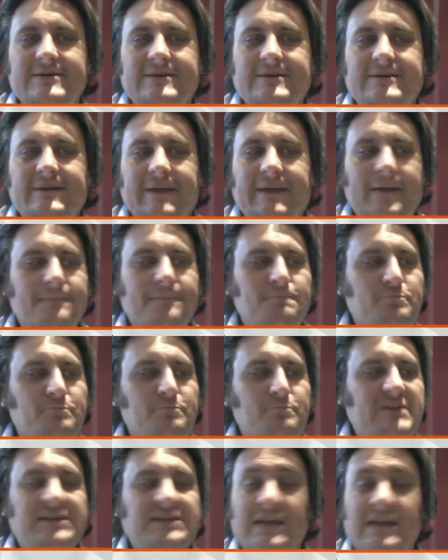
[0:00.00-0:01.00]
Yeah,
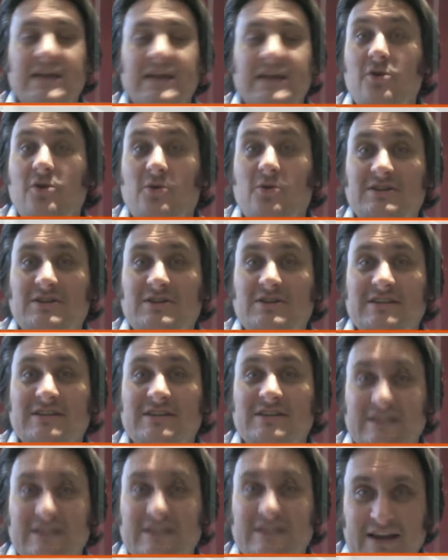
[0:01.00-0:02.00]
basically get your questions in as
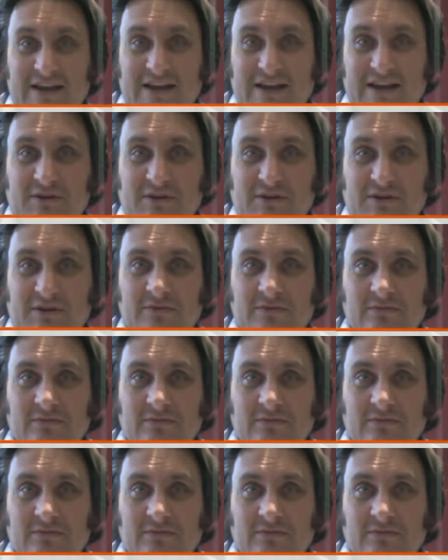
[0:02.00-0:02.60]
early as possible,